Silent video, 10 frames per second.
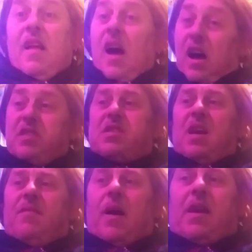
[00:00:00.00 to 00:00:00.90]
I'll
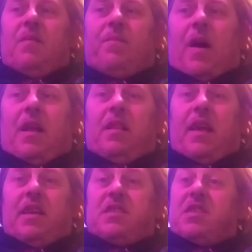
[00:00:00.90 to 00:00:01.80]
see if I can find
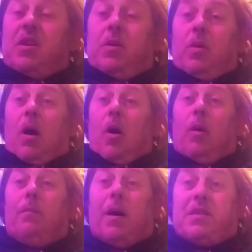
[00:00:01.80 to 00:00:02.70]
links to a
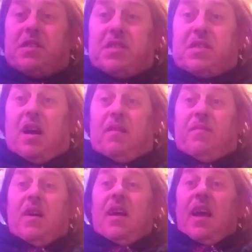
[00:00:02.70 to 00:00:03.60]
whole bunch of
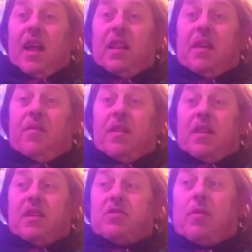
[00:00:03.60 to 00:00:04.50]
stuff and leave it in
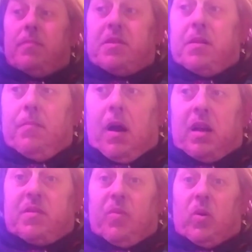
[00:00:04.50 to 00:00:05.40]
the description
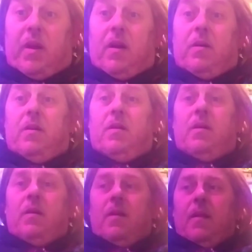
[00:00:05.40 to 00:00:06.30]
box for you.
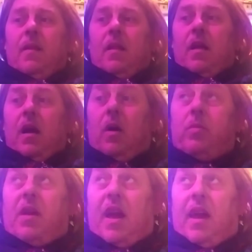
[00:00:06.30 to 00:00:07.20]

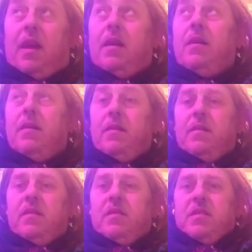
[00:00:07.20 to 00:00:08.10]
Okay.
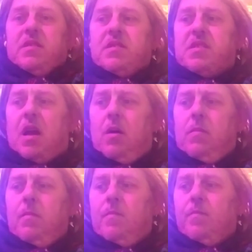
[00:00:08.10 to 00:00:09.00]

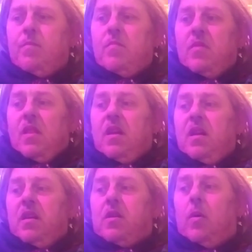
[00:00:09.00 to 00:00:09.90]
So,
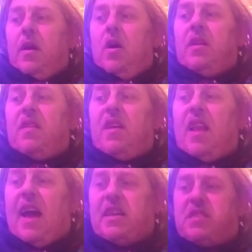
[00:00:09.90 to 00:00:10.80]
going on to the
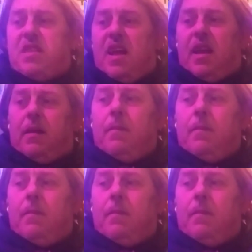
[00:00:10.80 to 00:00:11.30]
last thing.